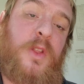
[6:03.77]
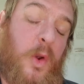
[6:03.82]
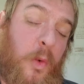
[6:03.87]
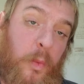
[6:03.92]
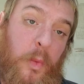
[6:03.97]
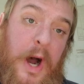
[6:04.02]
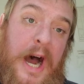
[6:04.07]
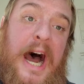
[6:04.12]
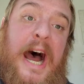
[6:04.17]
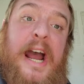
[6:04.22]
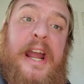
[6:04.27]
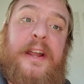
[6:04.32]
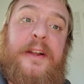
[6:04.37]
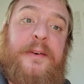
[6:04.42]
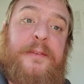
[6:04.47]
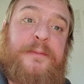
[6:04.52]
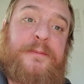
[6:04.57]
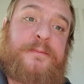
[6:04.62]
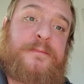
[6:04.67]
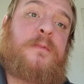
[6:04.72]
Why?
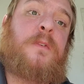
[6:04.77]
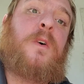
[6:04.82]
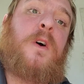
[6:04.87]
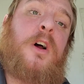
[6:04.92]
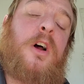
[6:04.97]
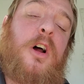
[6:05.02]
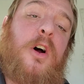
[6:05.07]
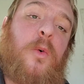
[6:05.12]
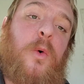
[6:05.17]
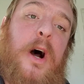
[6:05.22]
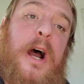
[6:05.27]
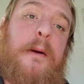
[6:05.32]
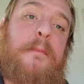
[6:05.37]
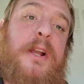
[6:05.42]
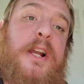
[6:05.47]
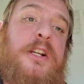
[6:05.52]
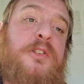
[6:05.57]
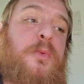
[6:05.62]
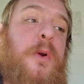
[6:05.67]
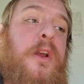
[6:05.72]
Why?
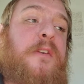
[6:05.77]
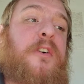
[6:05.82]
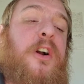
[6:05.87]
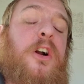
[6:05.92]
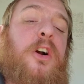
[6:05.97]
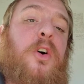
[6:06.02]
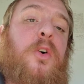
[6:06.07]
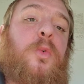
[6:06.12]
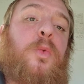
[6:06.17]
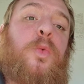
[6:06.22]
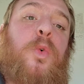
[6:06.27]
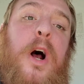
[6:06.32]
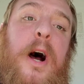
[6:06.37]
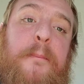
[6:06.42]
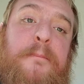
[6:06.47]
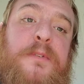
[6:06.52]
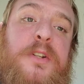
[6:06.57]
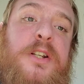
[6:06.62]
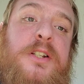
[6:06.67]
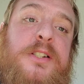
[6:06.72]
Because we have a
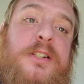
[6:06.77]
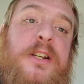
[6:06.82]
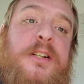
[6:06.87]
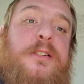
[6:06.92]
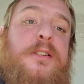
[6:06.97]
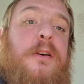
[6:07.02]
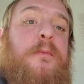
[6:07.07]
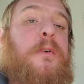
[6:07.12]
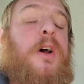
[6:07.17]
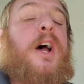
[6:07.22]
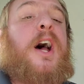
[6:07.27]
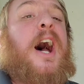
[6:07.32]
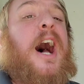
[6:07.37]
corrupt system.